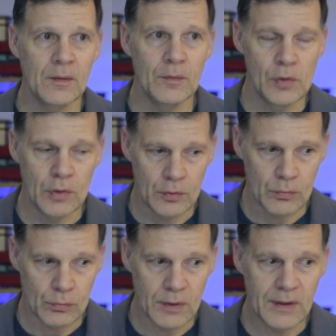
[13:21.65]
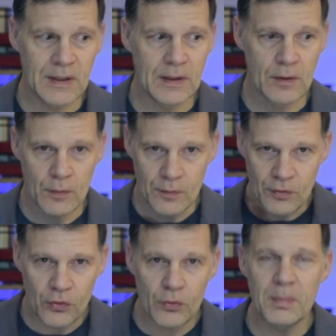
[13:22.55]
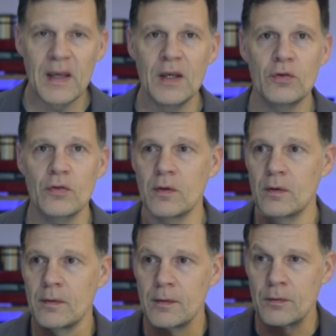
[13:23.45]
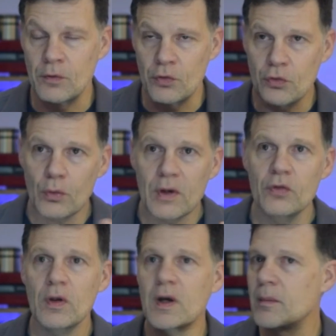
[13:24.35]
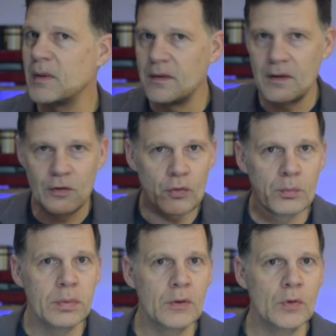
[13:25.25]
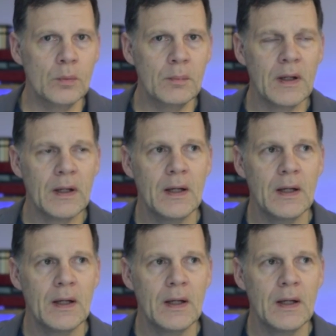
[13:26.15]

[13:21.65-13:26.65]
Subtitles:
You can really hear the space, the strings that come in, they just bloom,